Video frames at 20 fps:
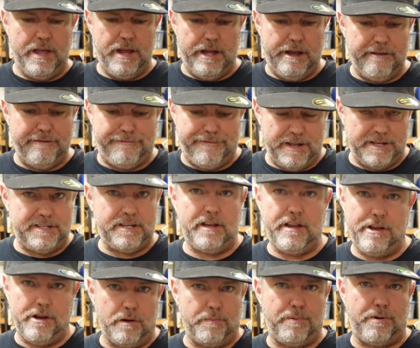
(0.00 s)
And it fits in
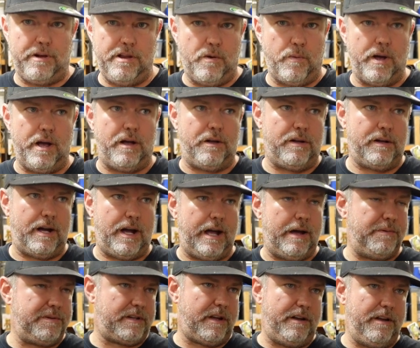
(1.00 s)
here pretty well. I
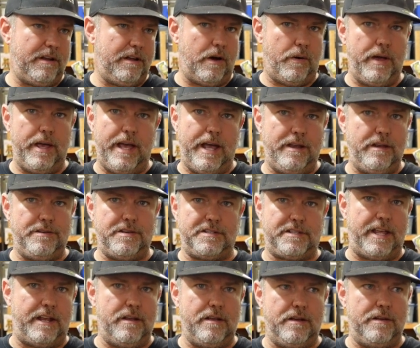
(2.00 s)
was gonna go ahead and just
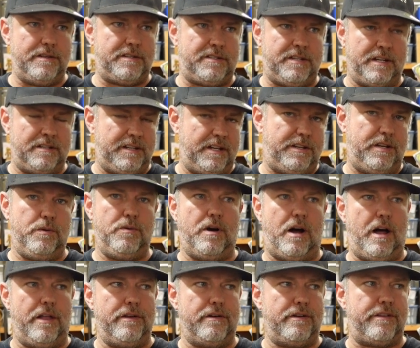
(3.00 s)
get a
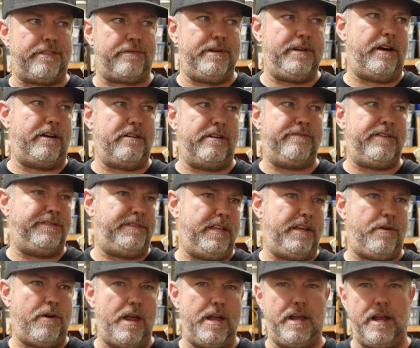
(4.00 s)
$62, 350
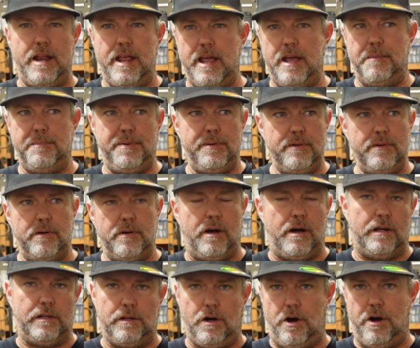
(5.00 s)
crank and amp
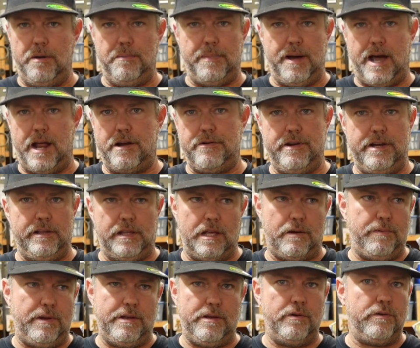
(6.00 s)
uh, lawn battery
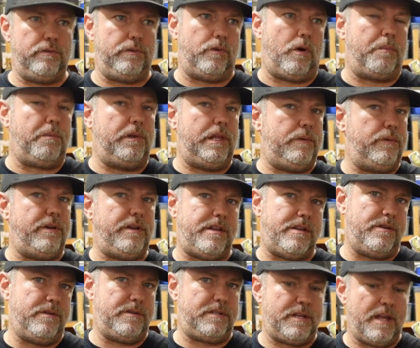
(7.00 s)
like we normally would
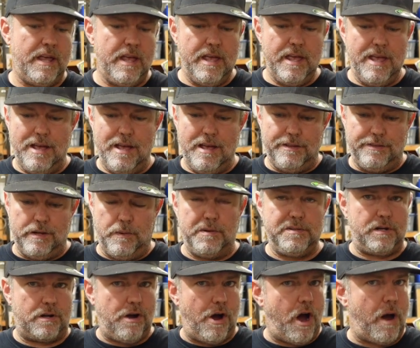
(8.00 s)
use. There was
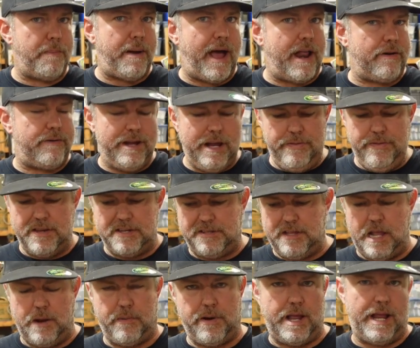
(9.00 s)
a car battery in this
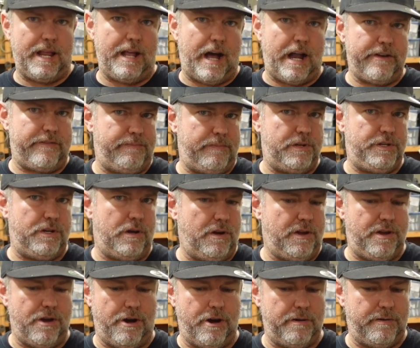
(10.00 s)
thing when I got it from the
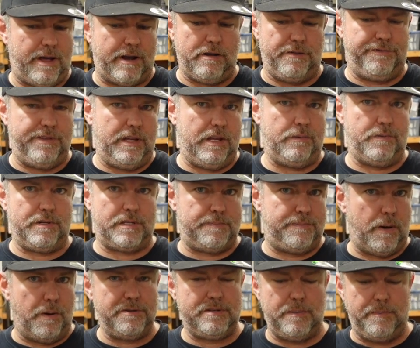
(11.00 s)
junkyard. I don't think it was
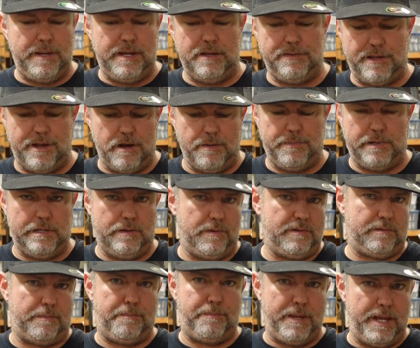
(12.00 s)
supposed to be in there, but there
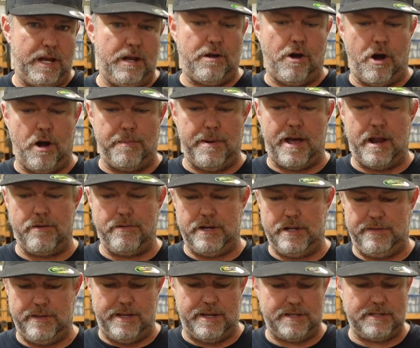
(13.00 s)
was a big car battery
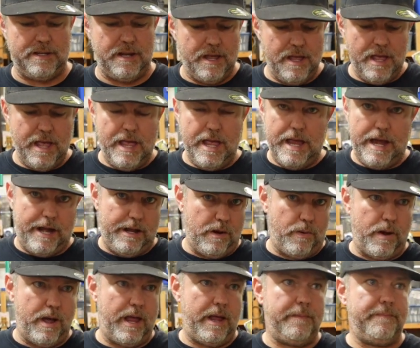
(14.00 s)
in this.
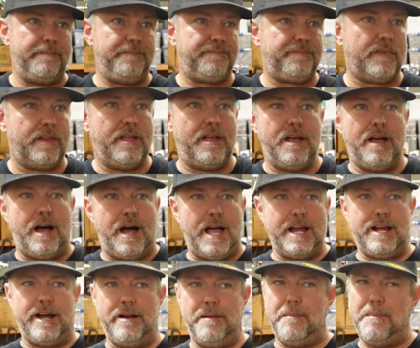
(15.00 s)
Anyway, I
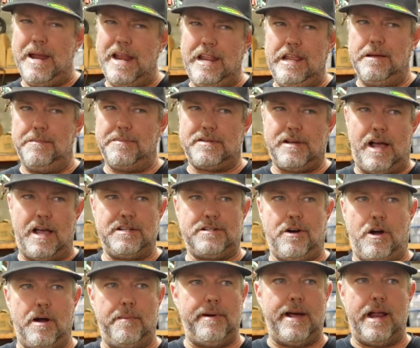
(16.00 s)
got a medium-sized
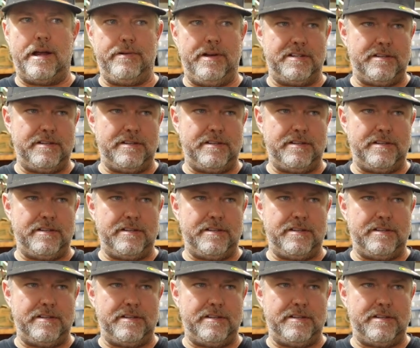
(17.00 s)
car battery.